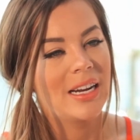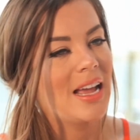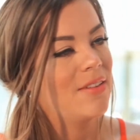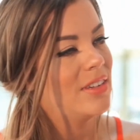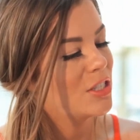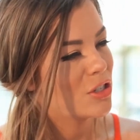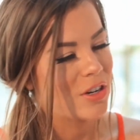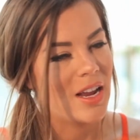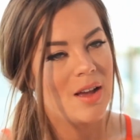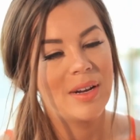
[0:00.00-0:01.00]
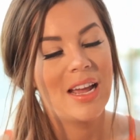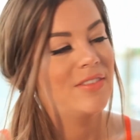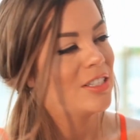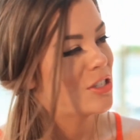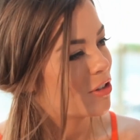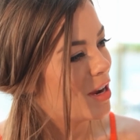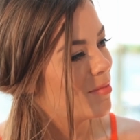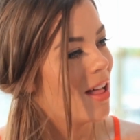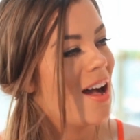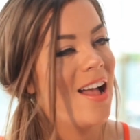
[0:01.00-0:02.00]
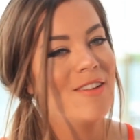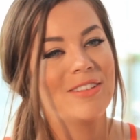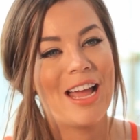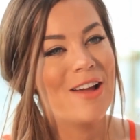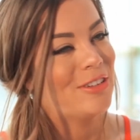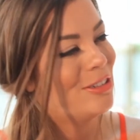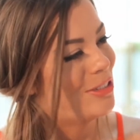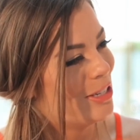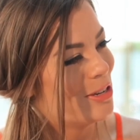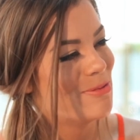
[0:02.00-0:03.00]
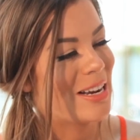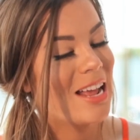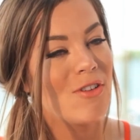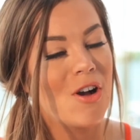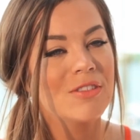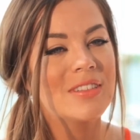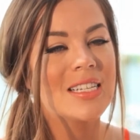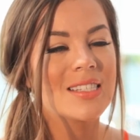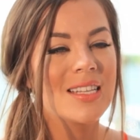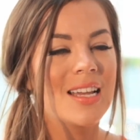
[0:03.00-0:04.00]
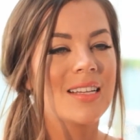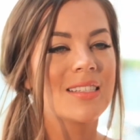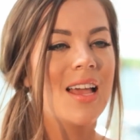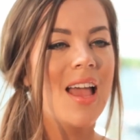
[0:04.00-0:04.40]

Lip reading: and I have Instagram, and I have Instagram Live, and I have YouTube, and I have all of these things